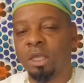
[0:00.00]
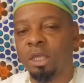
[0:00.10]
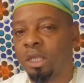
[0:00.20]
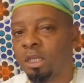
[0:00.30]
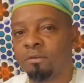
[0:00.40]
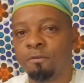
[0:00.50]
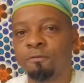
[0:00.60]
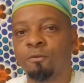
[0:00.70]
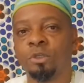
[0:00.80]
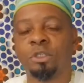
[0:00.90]
any of the
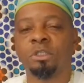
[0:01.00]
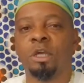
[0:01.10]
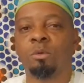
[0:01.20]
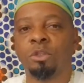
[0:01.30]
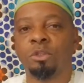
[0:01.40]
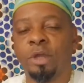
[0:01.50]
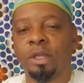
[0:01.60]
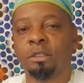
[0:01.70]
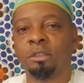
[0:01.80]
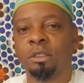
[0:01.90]
forces that would
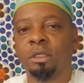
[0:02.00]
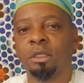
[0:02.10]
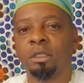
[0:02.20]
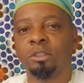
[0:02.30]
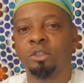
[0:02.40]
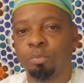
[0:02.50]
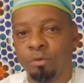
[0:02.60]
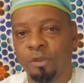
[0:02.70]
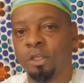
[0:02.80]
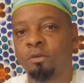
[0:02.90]
threaten to
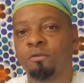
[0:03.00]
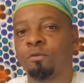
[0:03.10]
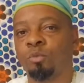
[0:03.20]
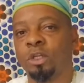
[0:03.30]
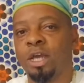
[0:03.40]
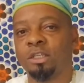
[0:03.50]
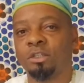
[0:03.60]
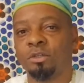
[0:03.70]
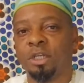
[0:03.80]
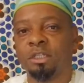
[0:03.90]
prevent you from realizing
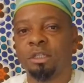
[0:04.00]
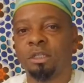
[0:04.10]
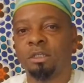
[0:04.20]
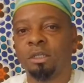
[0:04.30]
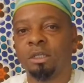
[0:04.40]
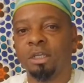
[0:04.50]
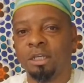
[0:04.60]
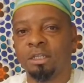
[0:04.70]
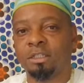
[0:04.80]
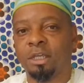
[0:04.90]
your destiny in
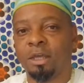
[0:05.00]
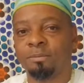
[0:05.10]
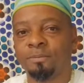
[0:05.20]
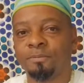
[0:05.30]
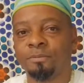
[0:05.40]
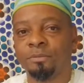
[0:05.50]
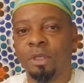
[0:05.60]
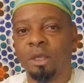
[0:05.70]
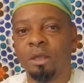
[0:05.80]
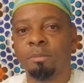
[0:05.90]
this time.
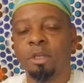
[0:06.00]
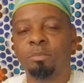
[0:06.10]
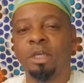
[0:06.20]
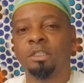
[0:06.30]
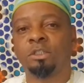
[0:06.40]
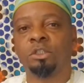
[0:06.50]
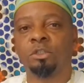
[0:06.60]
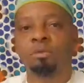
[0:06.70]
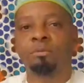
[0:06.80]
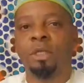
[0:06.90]
Many blessings to
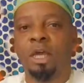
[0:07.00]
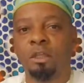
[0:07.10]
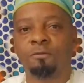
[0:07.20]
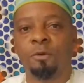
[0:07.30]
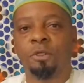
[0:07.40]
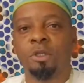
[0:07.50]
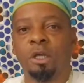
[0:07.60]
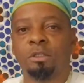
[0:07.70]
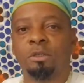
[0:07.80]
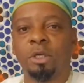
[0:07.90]
you. I look forward to
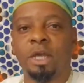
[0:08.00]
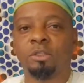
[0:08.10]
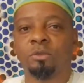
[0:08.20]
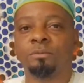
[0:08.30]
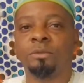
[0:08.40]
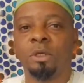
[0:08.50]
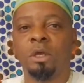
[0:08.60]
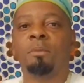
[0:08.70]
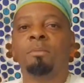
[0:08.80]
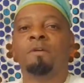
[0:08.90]
talking to you guys soon.
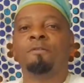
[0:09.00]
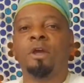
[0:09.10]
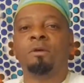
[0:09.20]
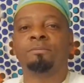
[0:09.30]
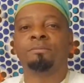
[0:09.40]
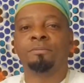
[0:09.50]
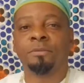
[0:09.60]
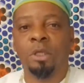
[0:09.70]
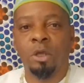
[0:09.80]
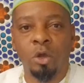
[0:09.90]
Bye for now.
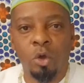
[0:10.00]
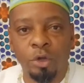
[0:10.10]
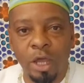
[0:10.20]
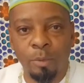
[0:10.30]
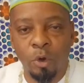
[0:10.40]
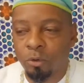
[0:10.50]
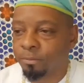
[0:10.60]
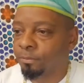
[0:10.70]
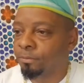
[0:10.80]
Odabo.